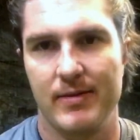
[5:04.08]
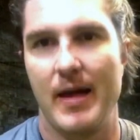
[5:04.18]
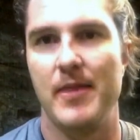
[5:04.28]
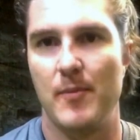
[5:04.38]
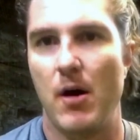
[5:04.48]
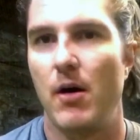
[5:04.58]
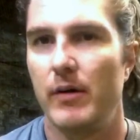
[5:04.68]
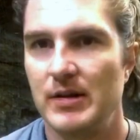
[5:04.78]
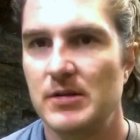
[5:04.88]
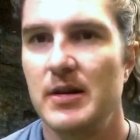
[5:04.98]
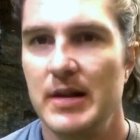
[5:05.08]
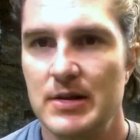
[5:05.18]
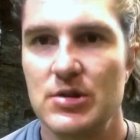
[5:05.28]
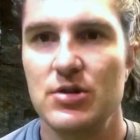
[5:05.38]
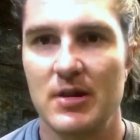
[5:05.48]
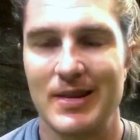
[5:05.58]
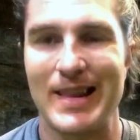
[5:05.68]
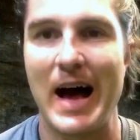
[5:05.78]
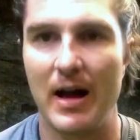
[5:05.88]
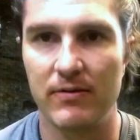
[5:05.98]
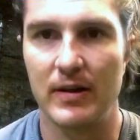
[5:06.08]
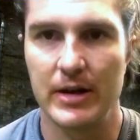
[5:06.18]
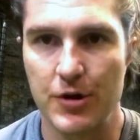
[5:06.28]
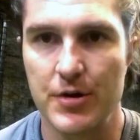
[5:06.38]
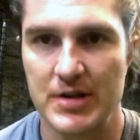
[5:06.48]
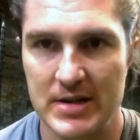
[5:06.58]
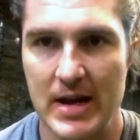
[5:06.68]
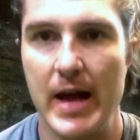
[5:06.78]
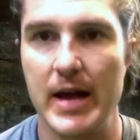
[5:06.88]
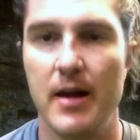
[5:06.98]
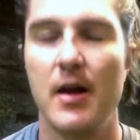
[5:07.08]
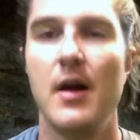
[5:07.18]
that the ball is livelier today.